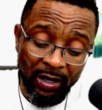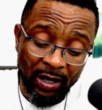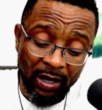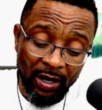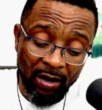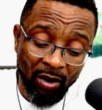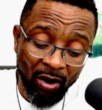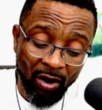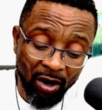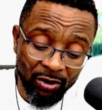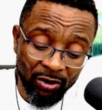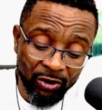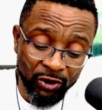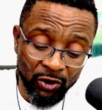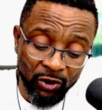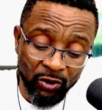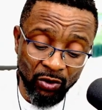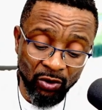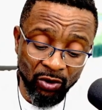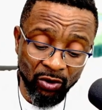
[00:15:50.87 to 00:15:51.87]

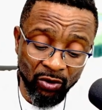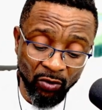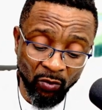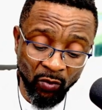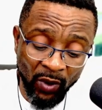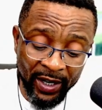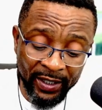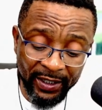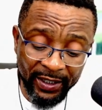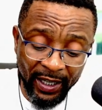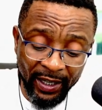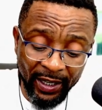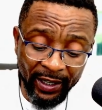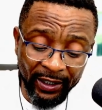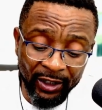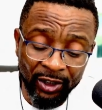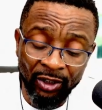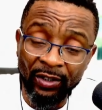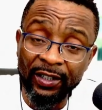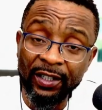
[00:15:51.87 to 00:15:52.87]
Also, when the
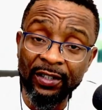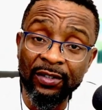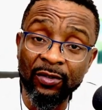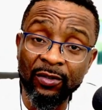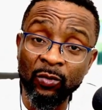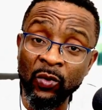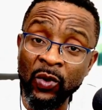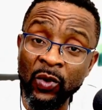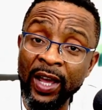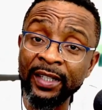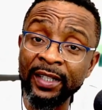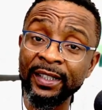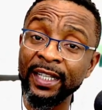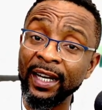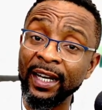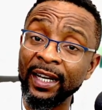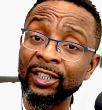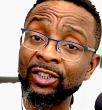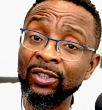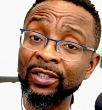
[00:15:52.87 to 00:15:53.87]
election is where the
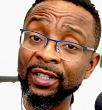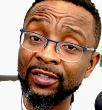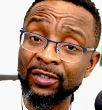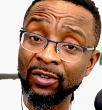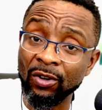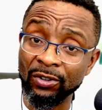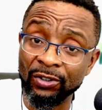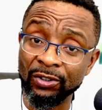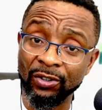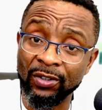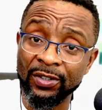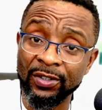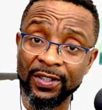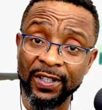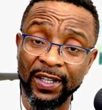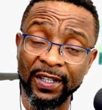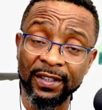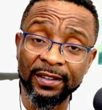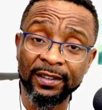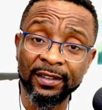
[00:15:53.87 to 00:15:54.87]
election is conducted
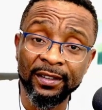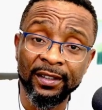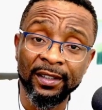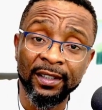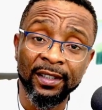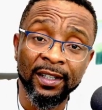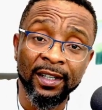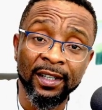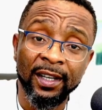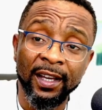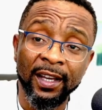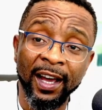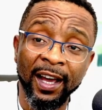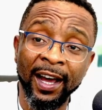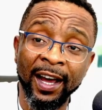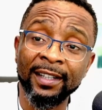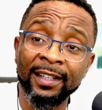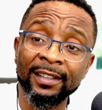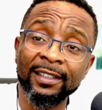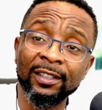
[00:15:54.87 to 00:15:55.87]

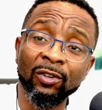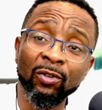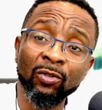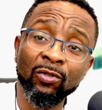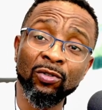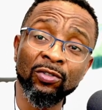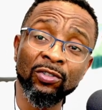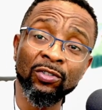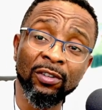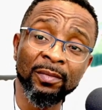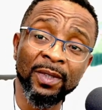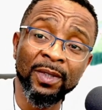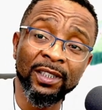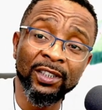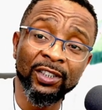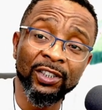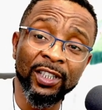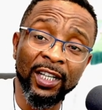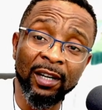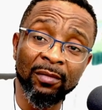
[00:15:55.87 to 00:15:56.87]
and the local government
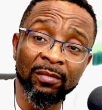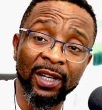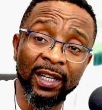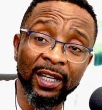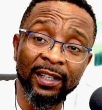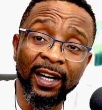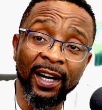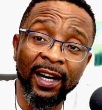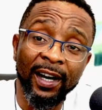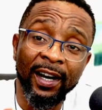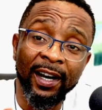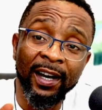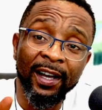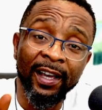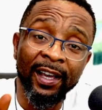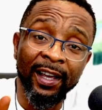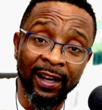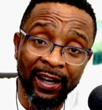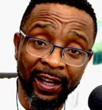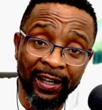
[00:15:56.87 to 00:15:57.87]
chairmen are
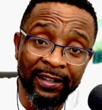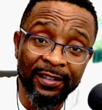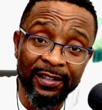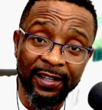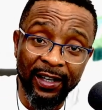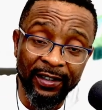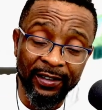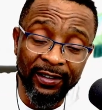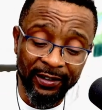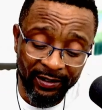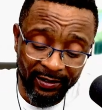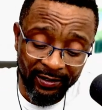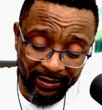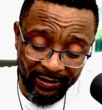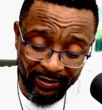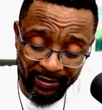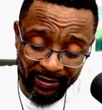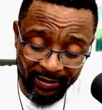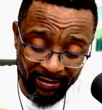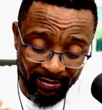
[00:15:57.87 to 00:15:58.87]
elected,
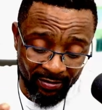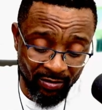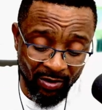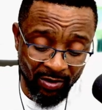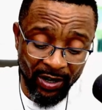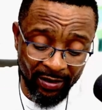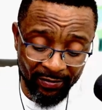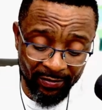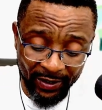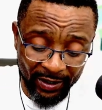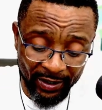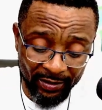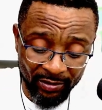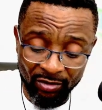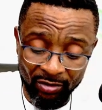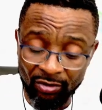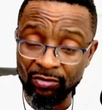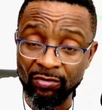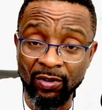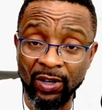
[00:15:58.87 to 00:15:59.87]
wherever,
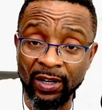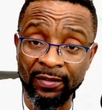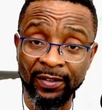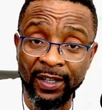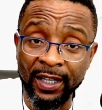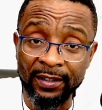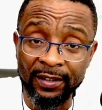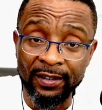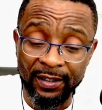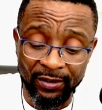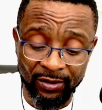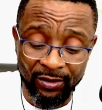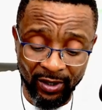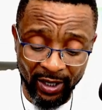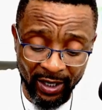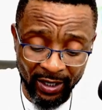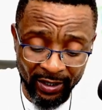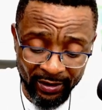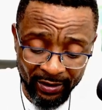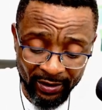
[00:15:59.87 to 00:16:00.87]
through wherever it is,
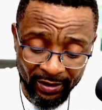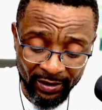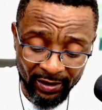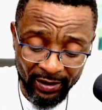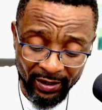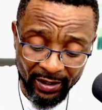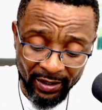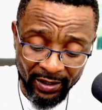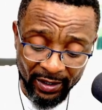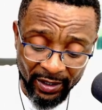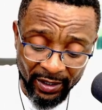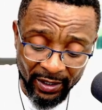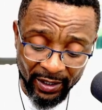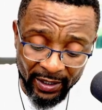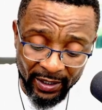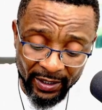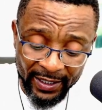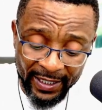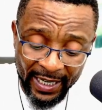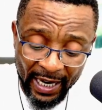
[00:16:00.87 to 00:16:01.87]
right?
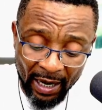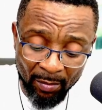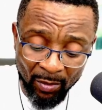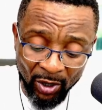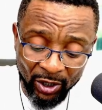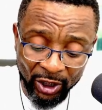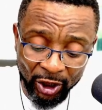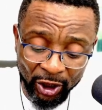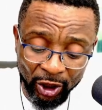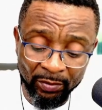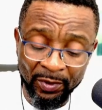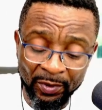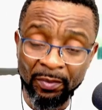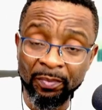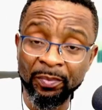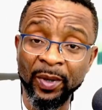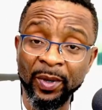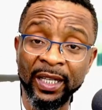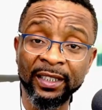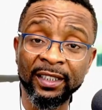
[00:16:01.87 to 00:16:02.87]
Their money should be
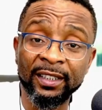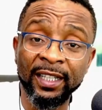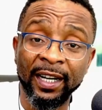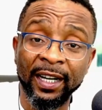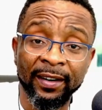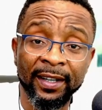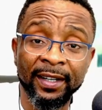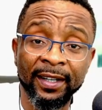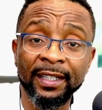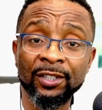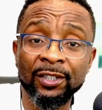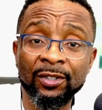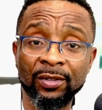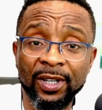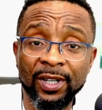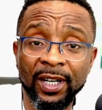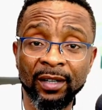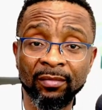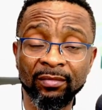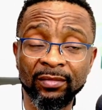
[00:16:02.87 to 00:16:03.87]
paid directly to
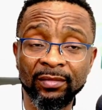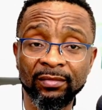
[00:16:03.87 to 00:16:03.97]
them.